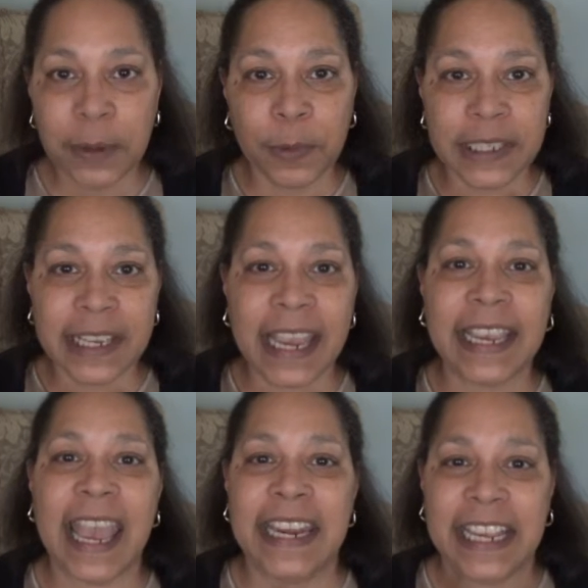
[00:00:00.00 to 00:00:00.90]
it was
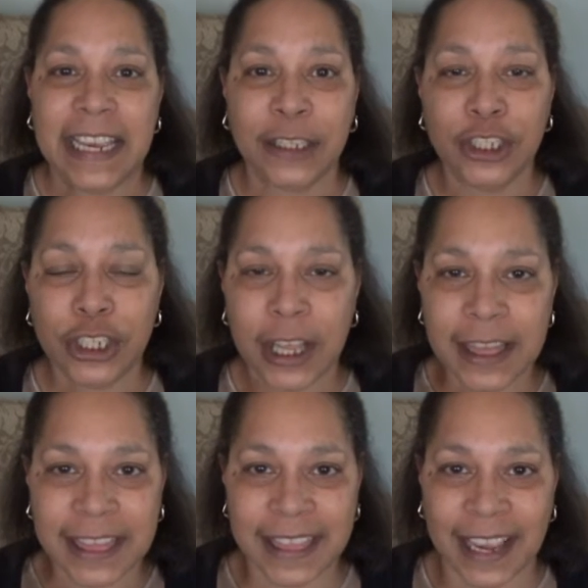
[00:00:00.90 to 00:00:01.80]
like an inch
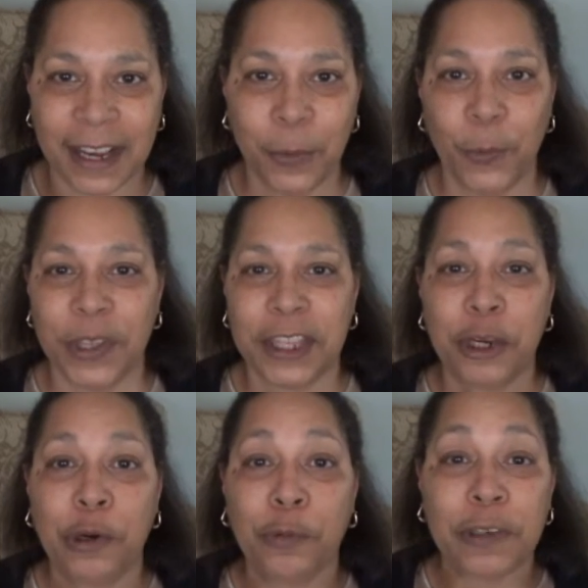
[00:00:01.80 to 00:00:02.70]
thick
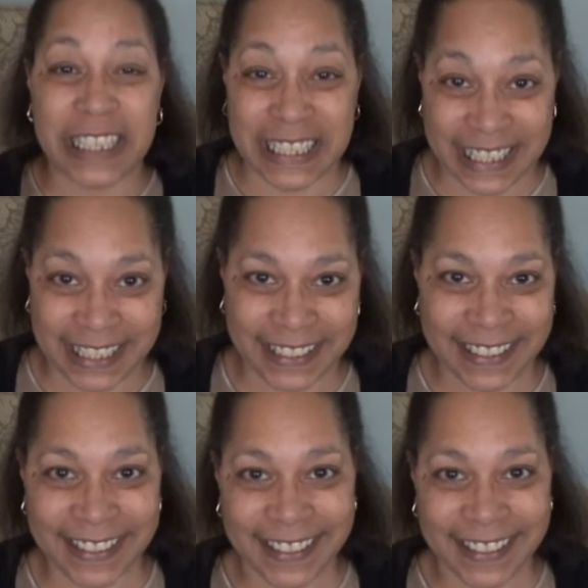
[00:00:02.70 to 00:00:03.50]
with grease.